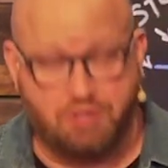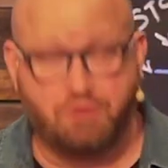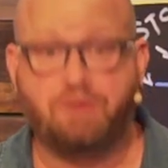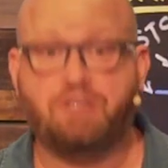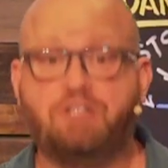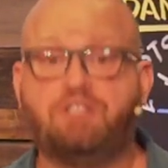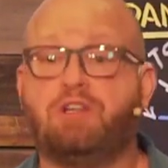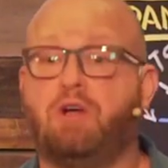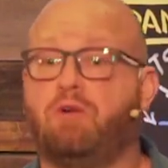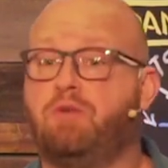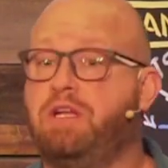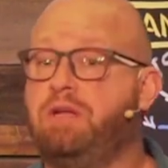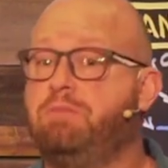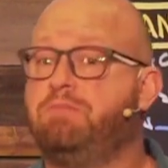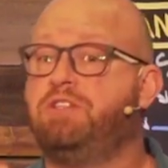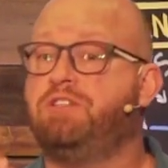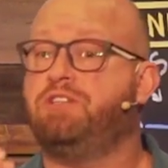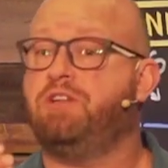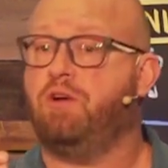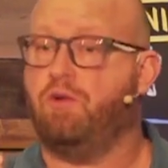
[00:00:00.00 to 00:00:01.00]
exalt
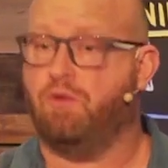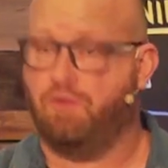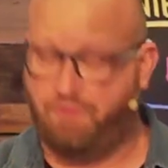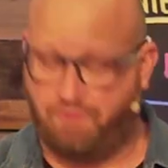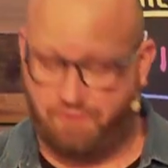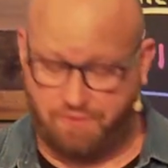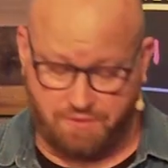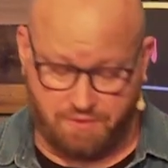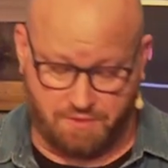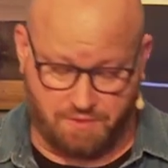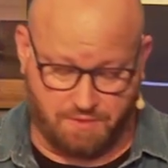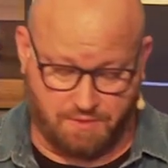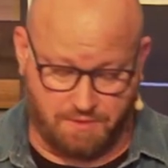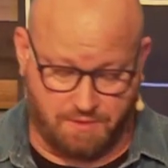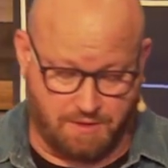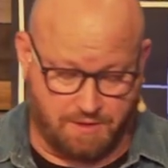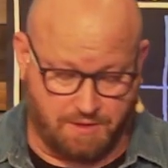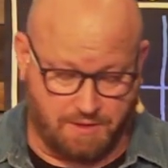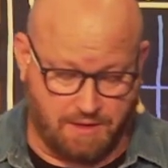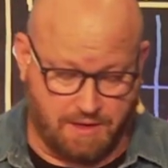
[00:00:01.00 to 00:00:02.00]
himself.
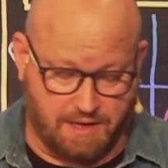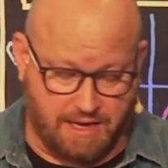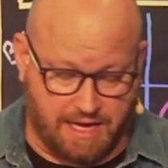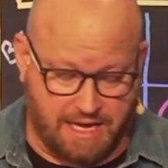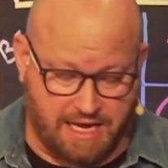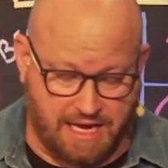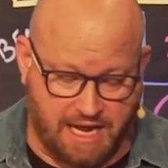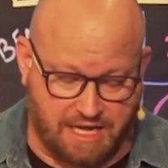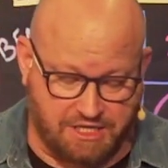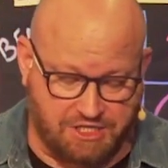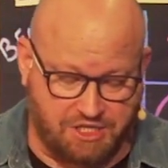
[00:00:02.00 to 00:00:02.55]
He has the